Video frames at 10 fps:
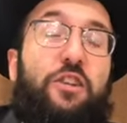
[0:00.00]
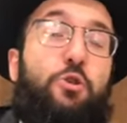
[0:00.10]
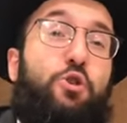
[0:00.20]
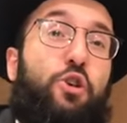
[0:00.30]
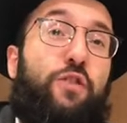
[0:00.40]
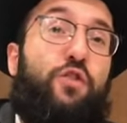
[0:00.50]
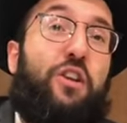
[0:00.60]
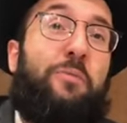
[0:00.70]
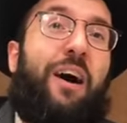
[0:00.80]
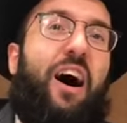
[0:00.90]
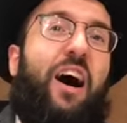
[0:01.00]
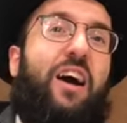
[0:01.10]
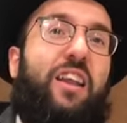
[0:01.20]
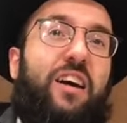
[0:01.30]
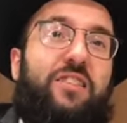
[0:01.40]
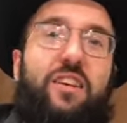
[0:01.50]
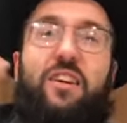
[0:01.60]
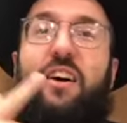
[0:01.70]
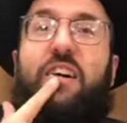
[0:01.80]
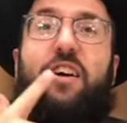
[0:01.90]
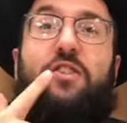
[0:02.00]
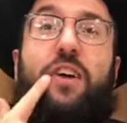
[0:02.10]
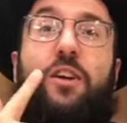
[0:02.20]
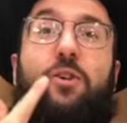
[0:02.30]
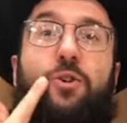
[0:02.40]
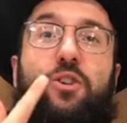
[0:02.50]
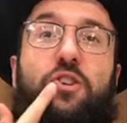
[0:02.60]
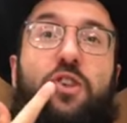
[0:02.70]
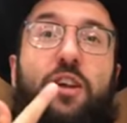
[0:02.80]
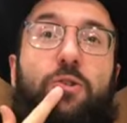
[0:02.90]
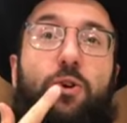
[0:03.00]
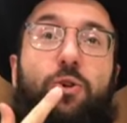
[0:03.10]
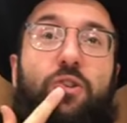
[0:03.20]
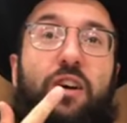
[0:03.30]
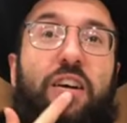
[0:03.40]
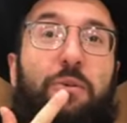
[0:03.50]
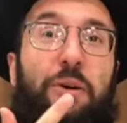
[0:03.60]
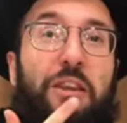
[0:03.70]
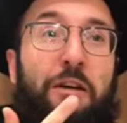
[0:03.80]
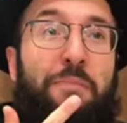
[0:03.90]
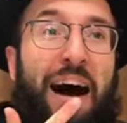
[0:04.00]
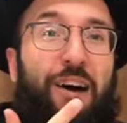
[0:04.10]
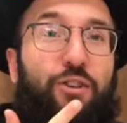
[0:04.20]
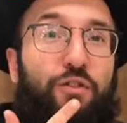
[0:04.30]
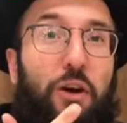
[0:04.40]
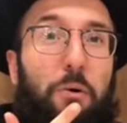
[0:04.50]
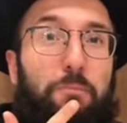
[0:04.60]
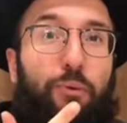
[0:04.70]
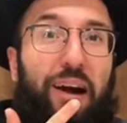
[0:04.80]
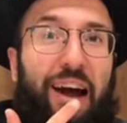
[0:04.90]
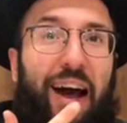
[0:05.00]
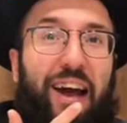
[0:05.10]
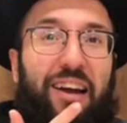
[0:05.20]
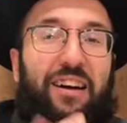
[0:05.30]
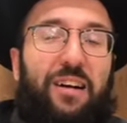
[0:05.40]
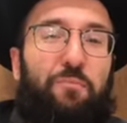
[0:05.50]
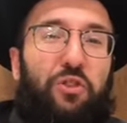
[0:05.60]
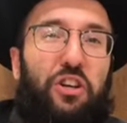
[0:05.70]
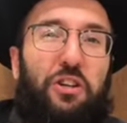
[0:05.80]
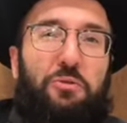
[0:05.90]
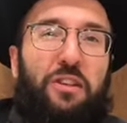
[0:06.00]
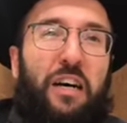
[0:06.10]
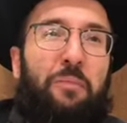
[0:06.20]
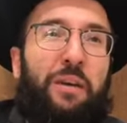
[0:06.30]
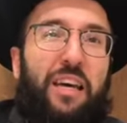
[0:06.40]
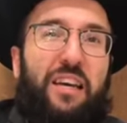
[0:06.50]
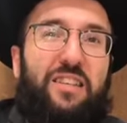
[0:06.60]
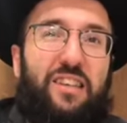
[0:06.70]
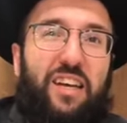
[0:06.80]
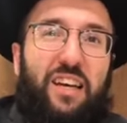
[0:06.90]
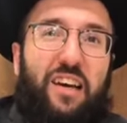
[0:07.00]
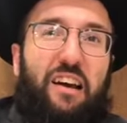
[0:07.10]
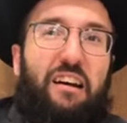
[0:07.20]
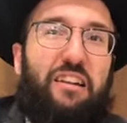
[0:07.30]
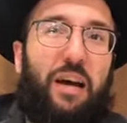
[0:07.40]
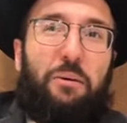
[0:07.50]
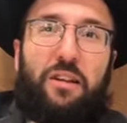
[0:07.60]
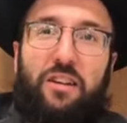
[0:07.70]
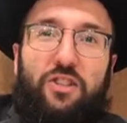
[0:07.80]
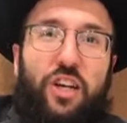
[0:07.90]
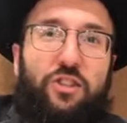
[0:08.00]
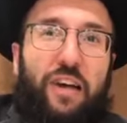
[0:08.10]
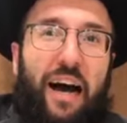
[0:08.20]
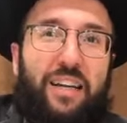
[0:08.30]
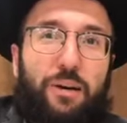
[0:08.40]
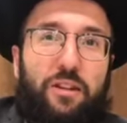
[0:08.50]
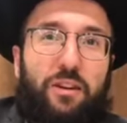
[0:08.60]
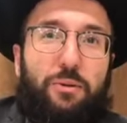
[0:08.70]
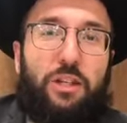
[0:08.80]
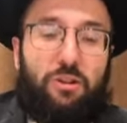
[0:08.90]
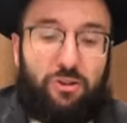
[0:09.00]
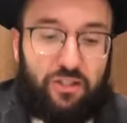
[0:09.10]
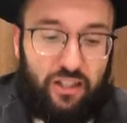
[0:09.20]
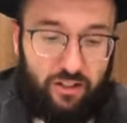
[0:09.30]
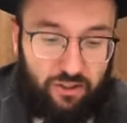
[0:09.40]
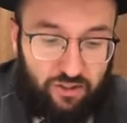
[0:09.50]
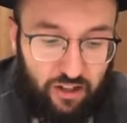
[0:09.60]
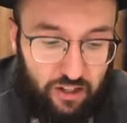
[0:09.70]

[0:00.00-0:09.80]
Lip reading: You should have taught them a higher lesson. Ishtadlut, ishtadlut. With their mouth, if they would pray, deals would come easy. They would chick-chack, they would close deals.